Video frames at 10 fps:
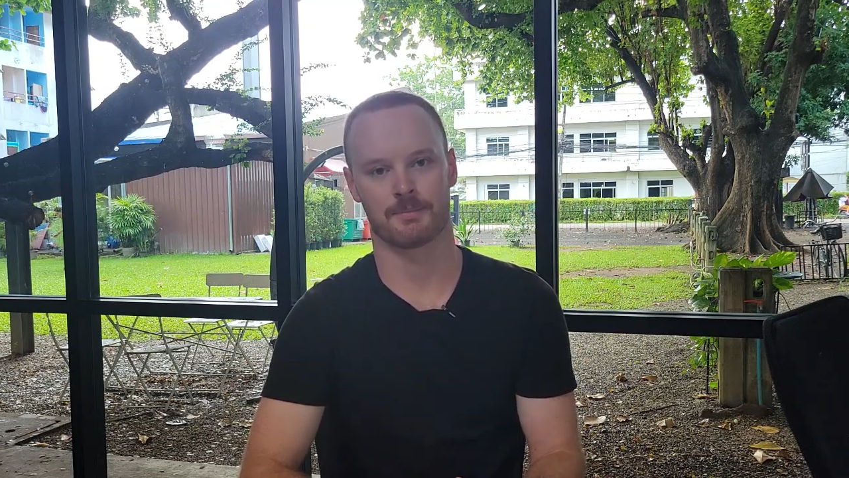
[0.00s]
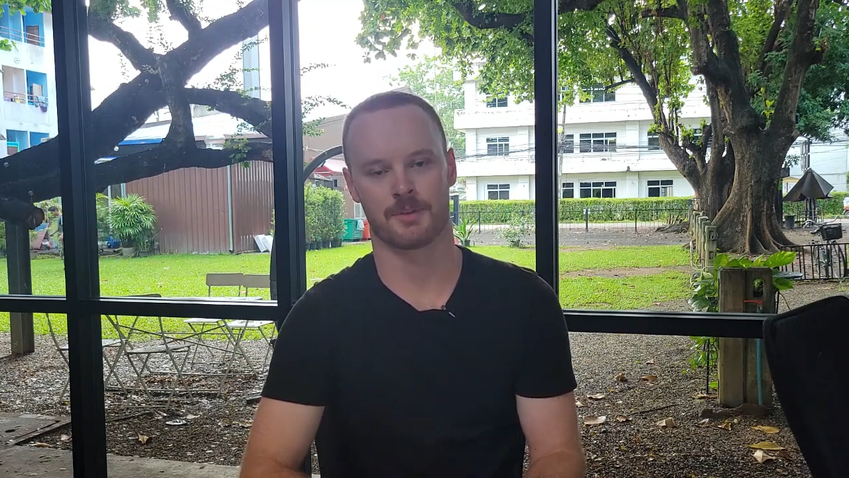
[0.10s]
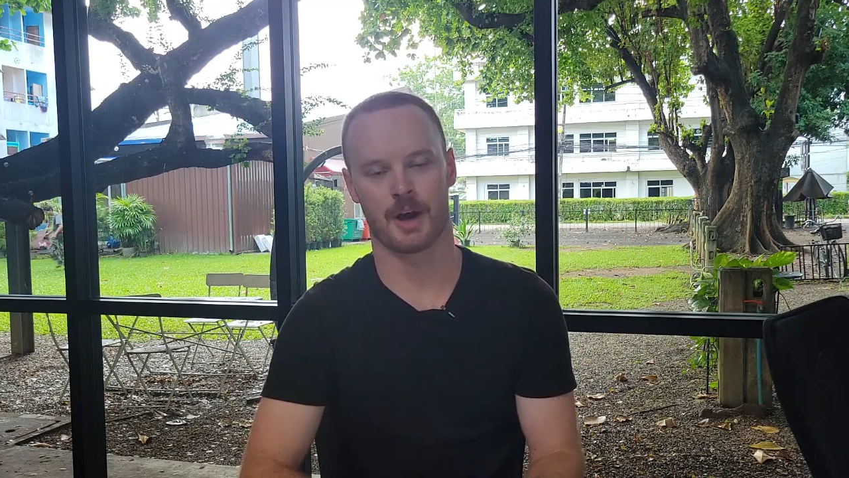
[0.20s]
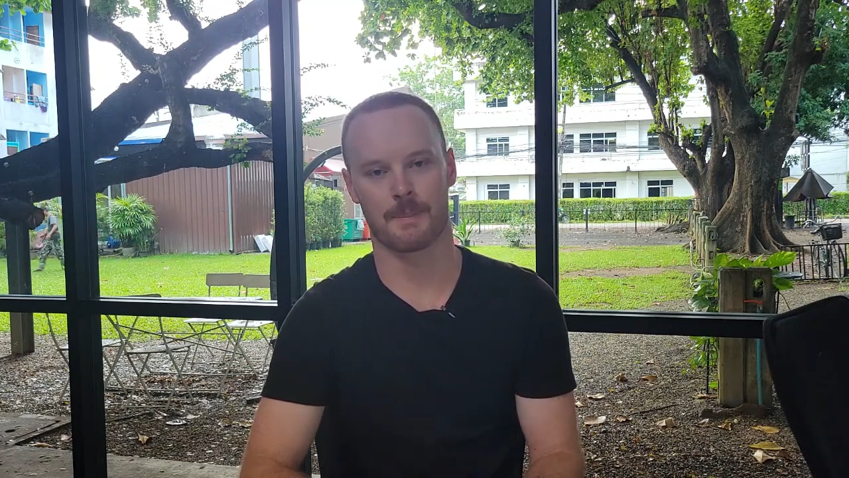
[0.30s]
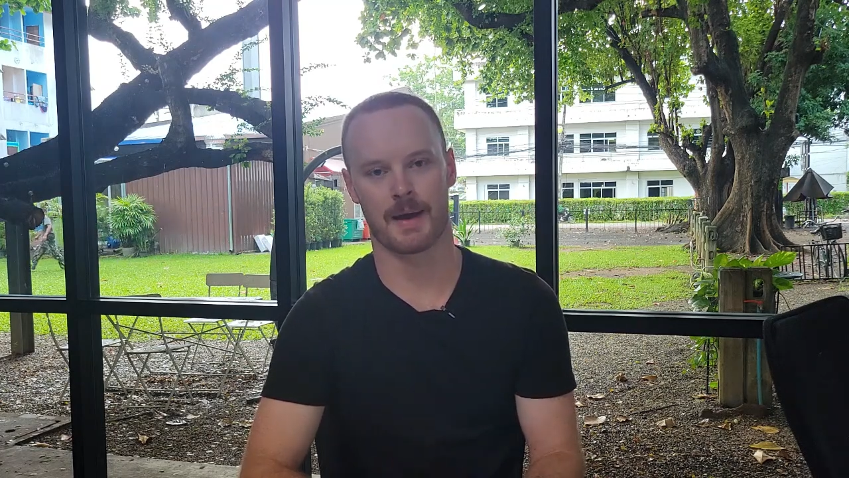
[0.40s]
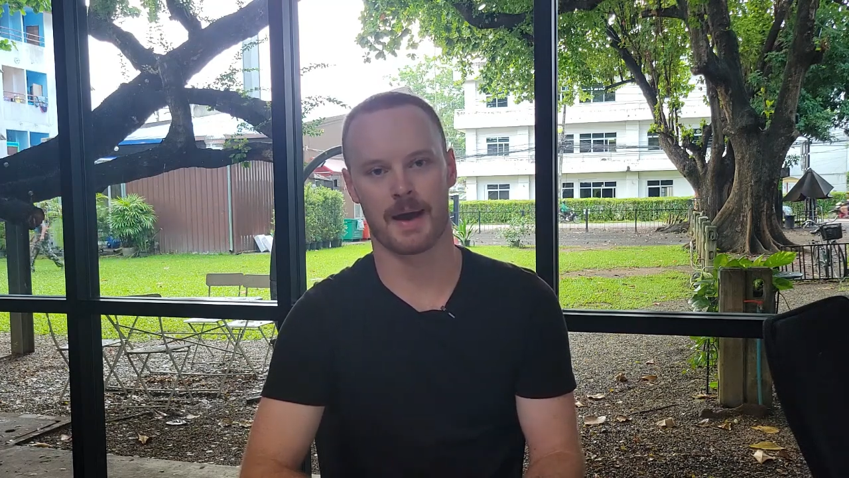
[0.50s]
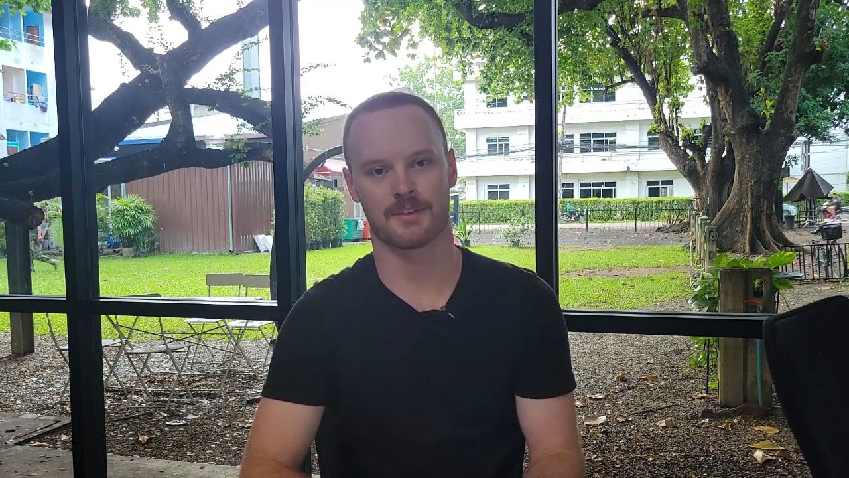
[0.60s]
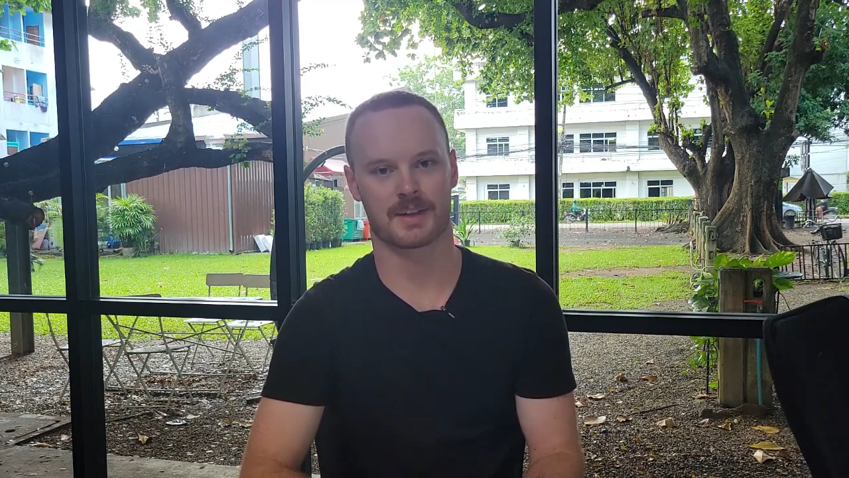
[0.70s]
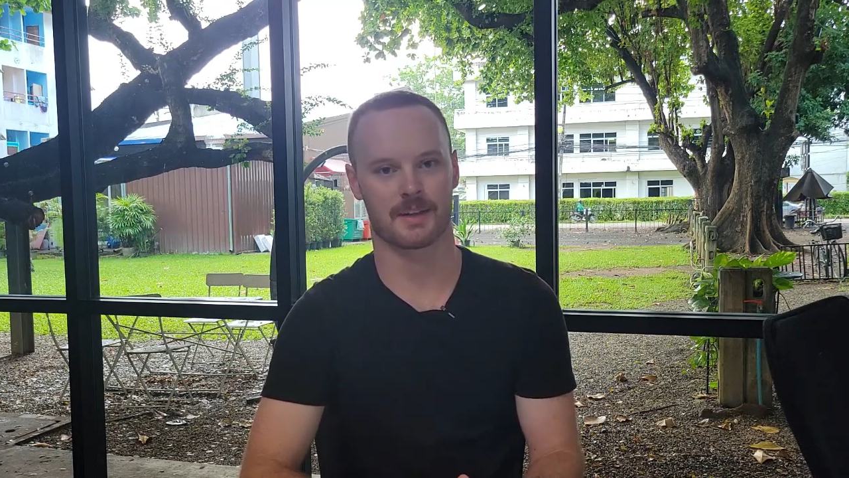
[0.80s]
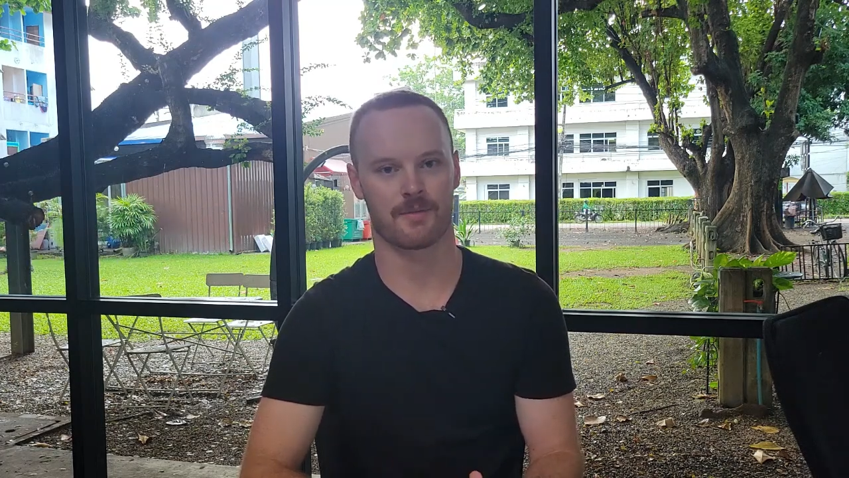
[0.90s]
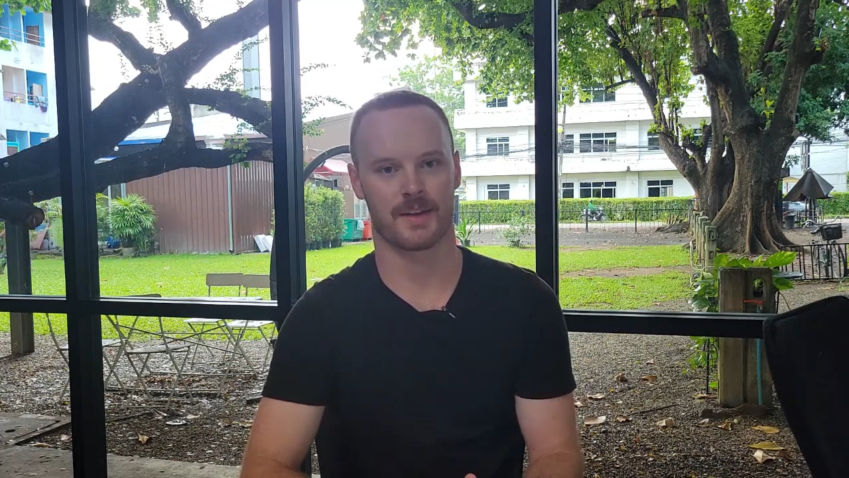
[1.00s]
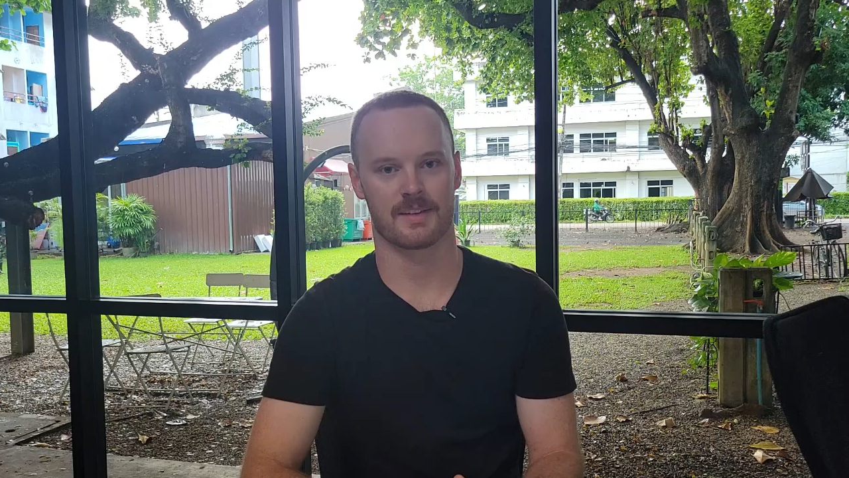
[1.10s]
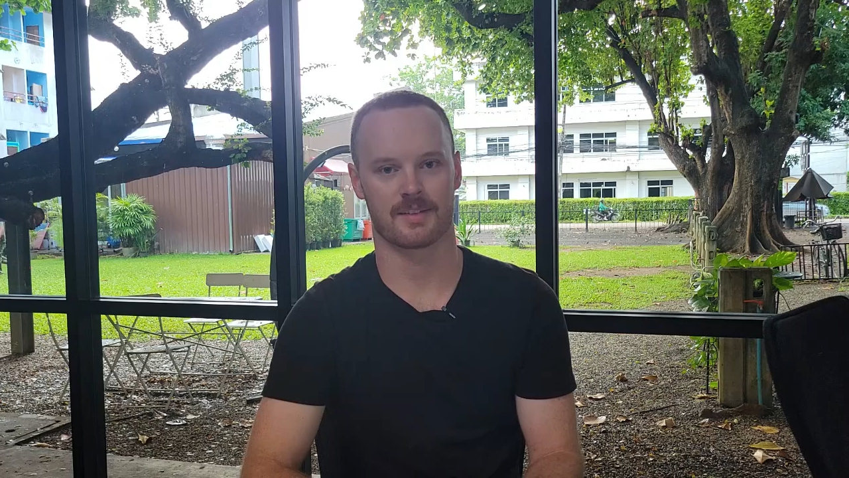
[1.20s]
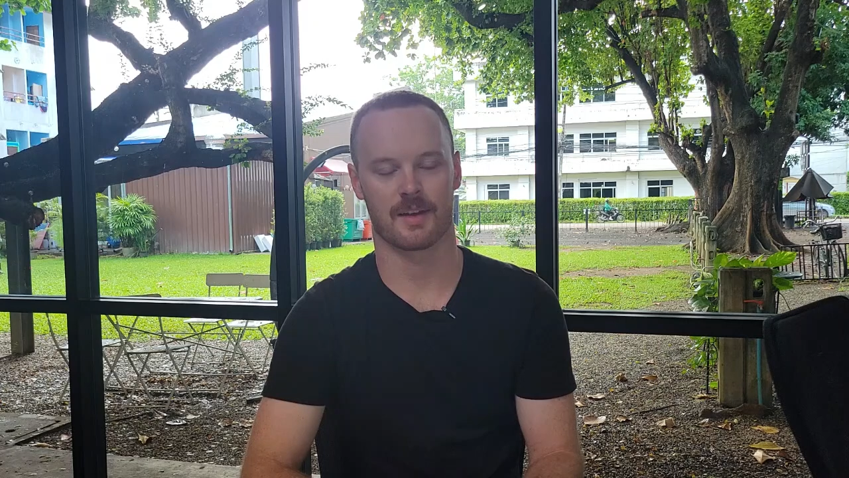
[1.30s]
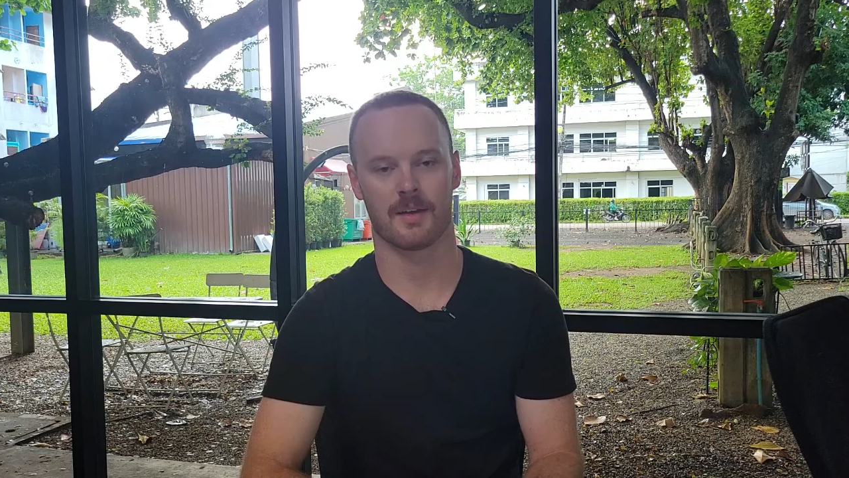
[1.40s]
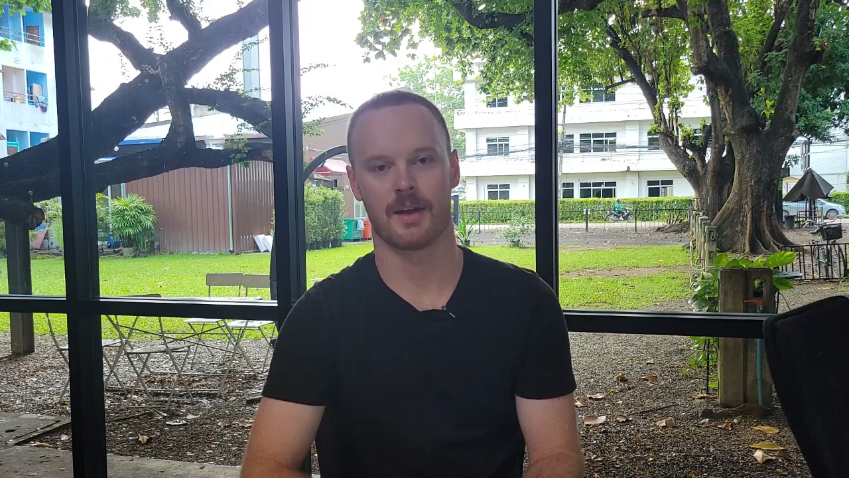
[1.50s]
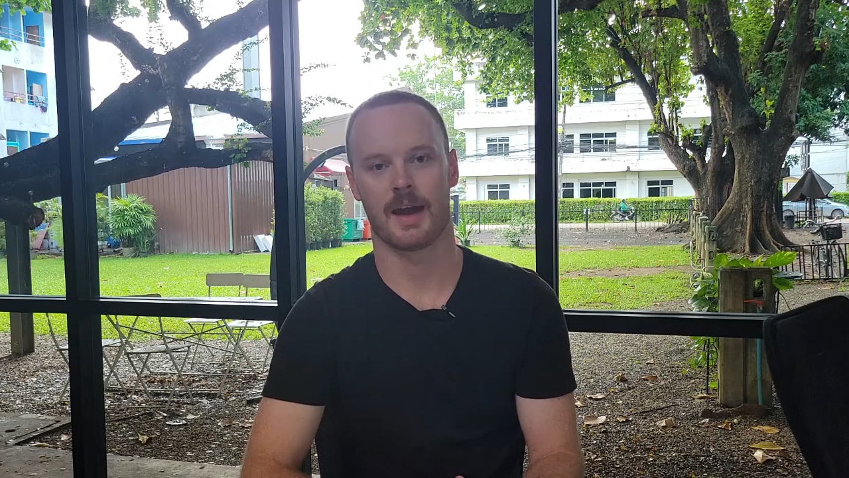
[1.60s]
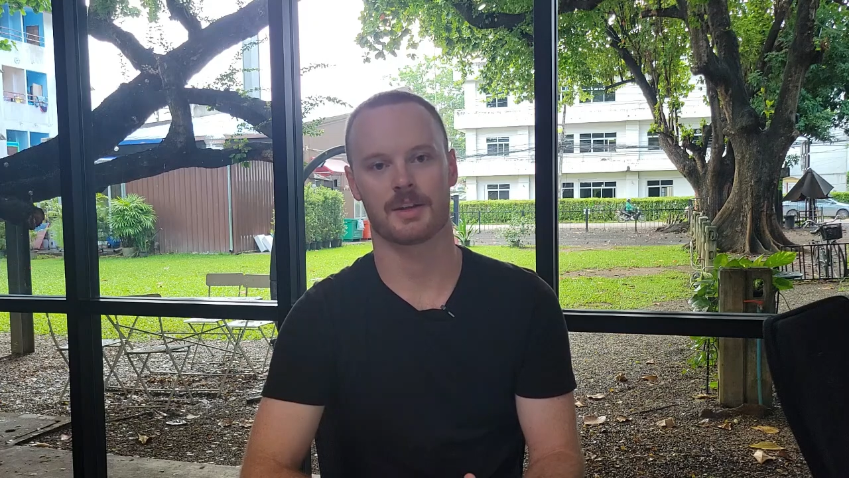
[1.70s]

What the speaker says: Thai baht to get the visa,